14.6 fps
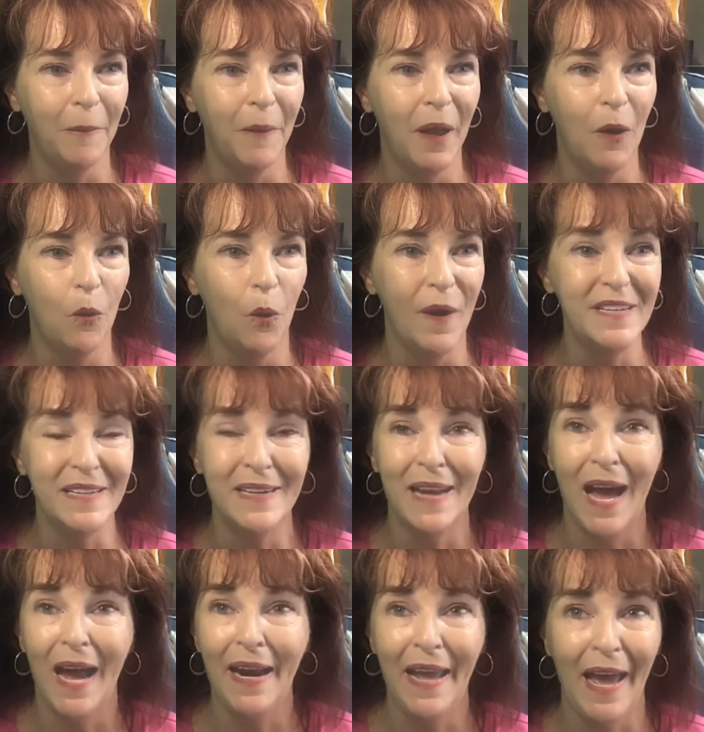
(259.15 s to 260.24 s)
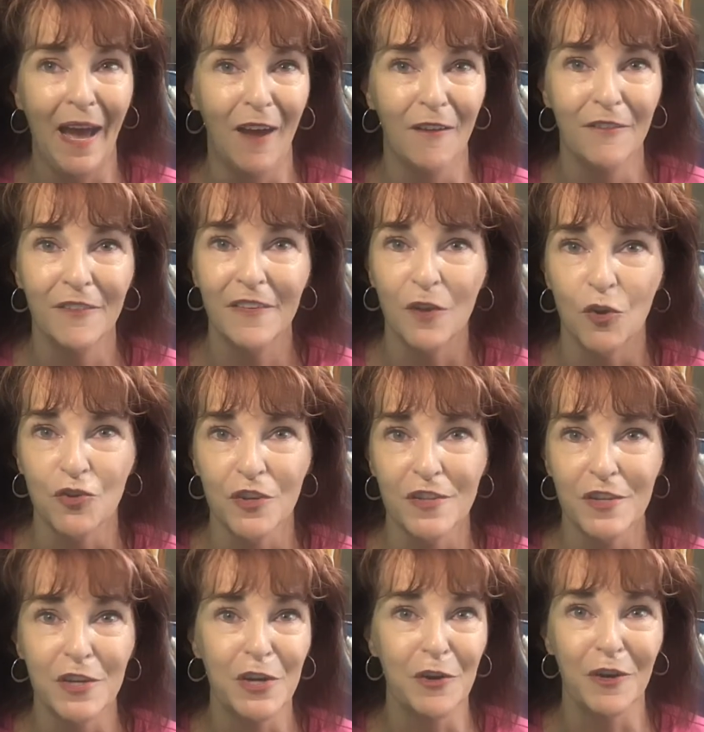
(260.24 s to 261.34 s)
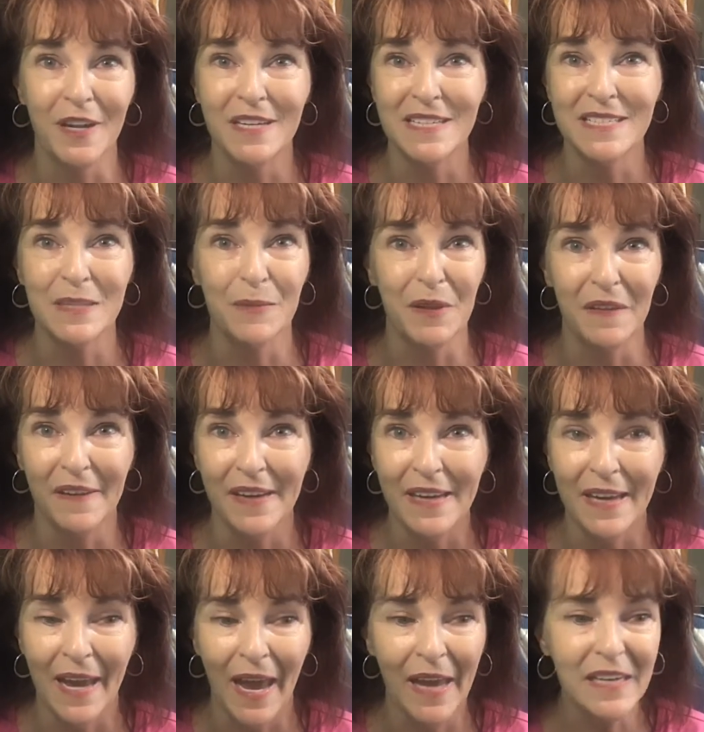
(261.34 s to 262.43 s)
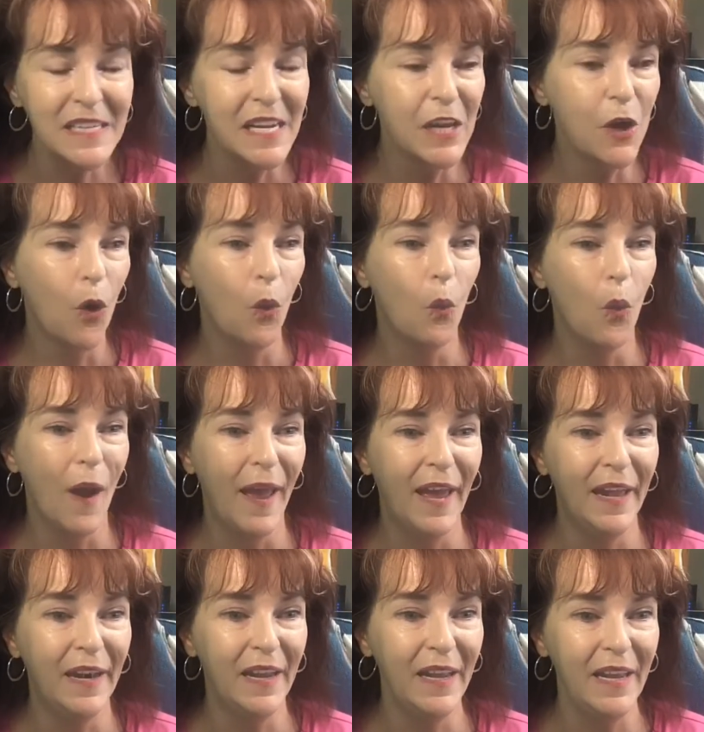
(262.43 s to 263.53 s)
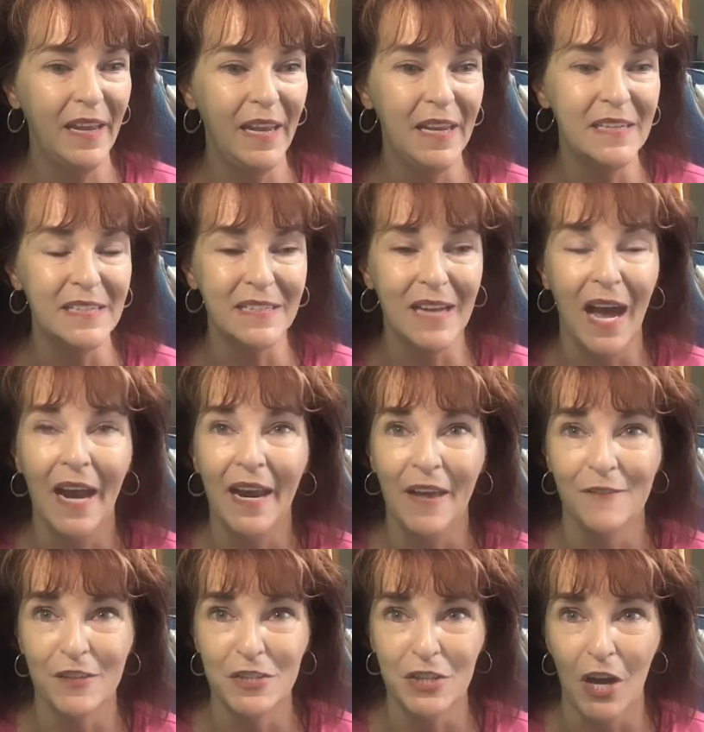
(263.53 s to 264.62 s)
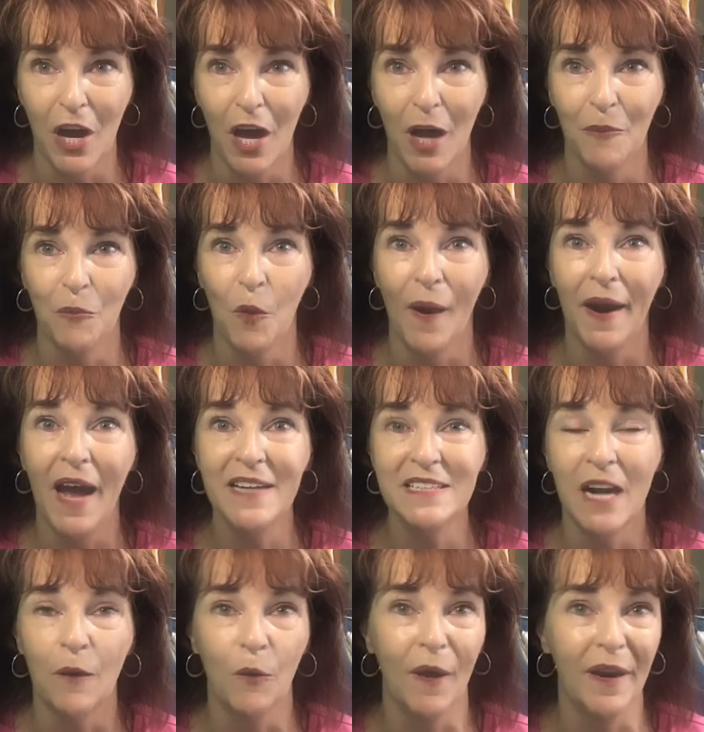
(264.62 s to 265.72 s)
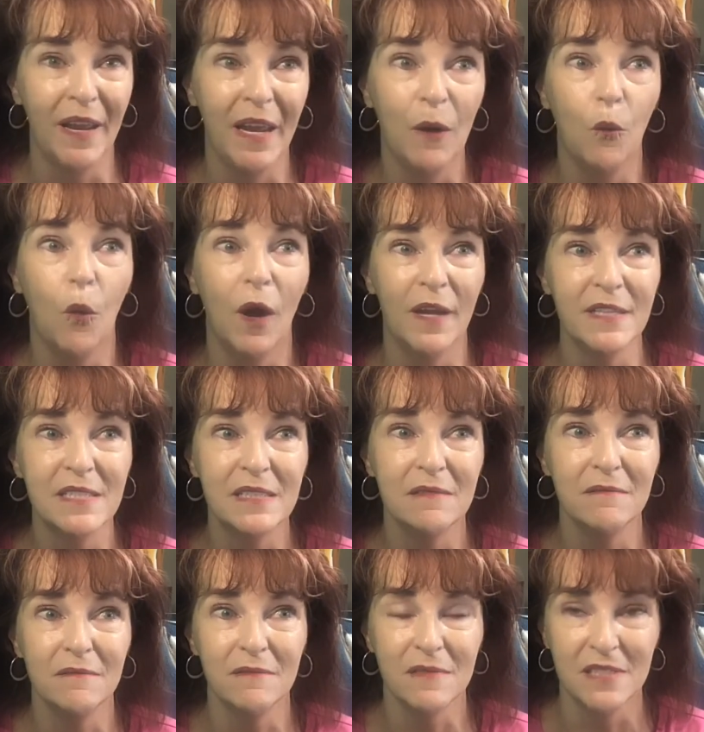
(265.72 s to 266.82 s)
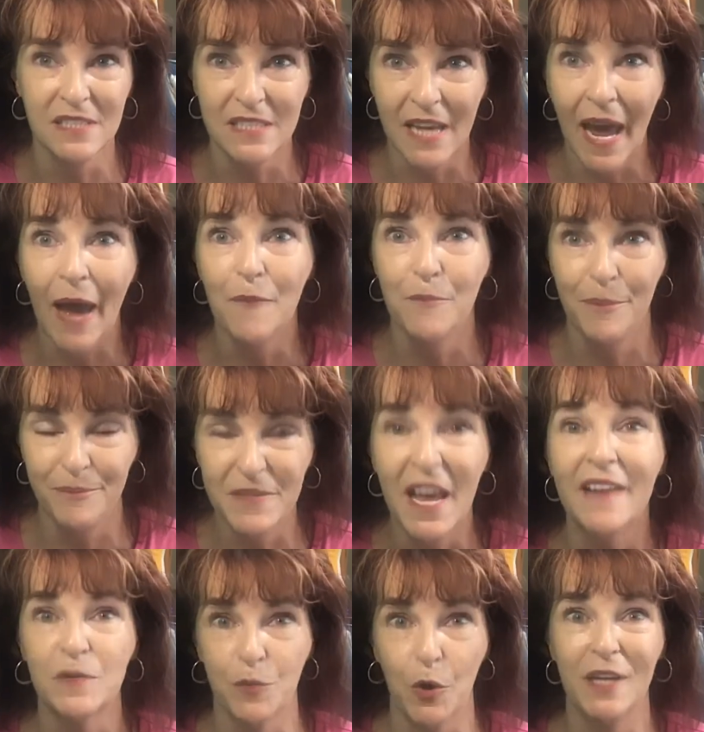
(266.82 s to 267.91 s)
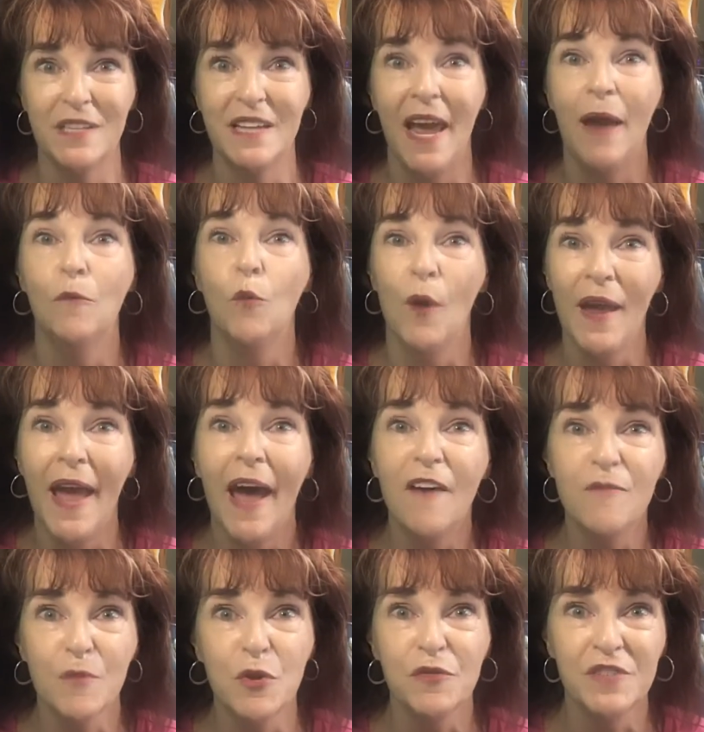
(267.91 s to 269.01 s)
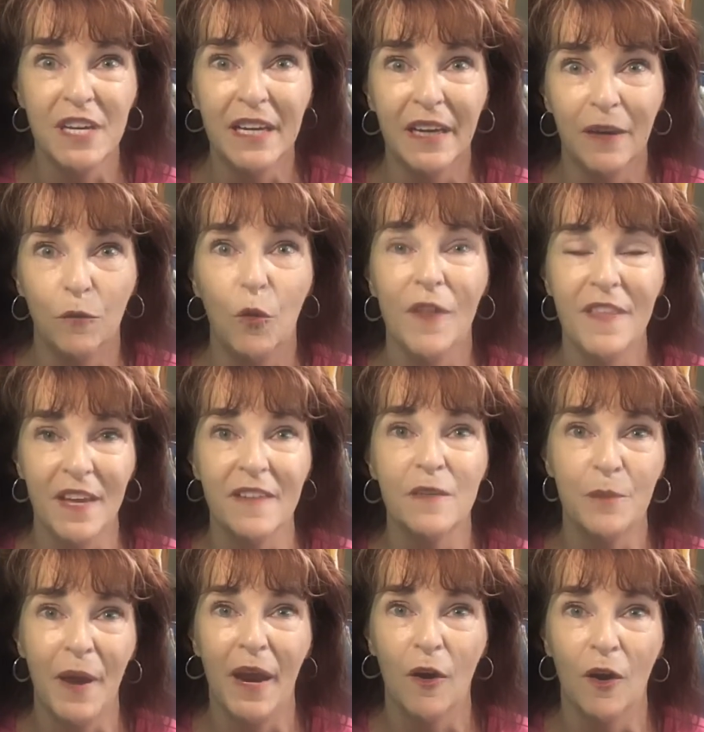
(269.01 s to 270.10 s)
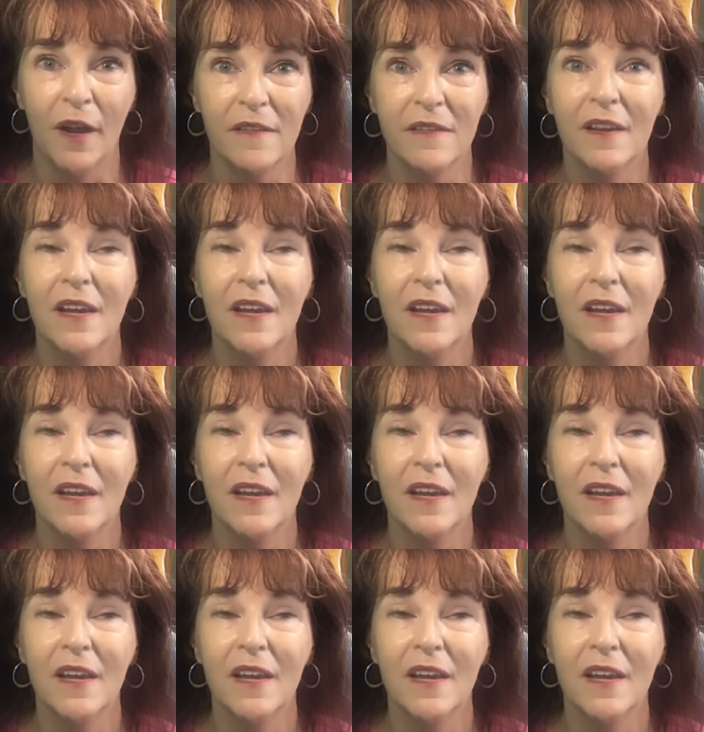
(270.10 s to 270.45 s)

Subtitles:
we did not have Social Security disability yet, when he did not have a job, when it was desperate. And we have moved in with his parents